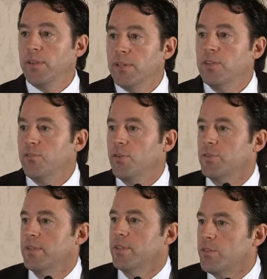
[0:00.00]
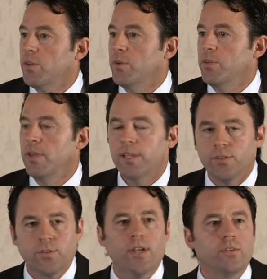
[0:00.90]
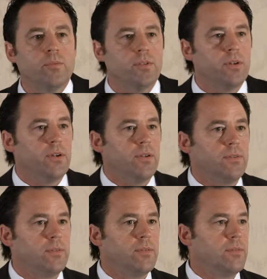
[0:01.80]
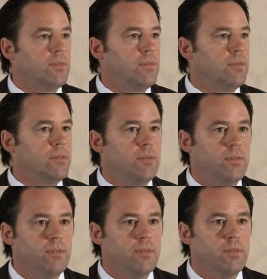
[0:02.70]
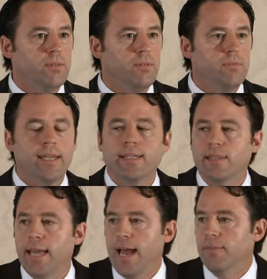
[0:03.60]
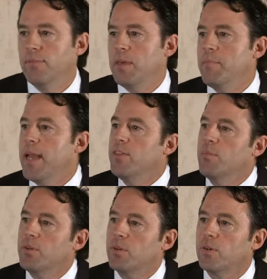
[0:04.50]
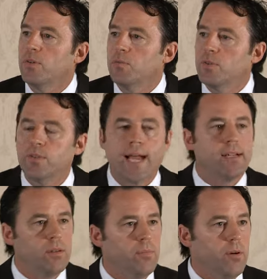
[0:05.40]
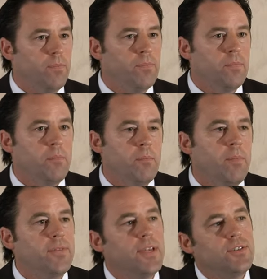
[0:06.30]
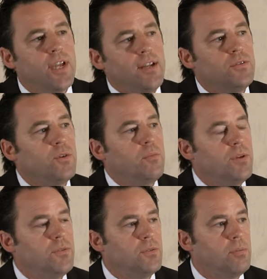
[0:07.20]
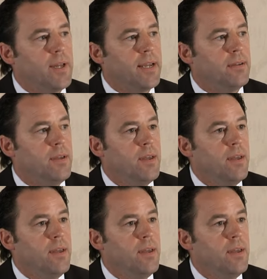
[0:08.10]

Now, they did the first thing. They started with let's change the materials. They did that. They made the materials recyclable, but they changed their business plan.